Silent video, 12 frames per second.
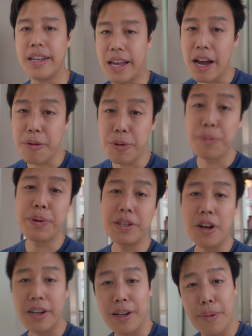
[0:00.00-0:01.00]
Yeah, we've been
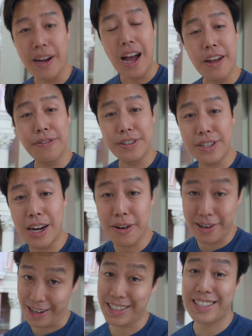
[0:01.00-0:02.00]
talking about Eiffel Tower.
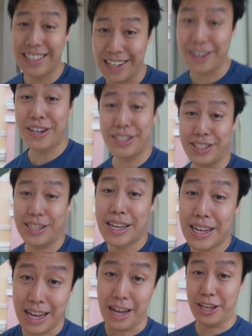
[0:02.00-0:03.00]
Actually, there is
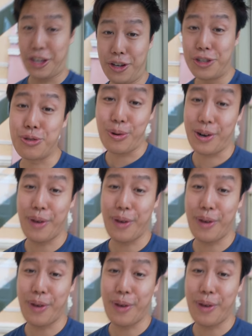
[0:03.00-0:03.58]
a huge one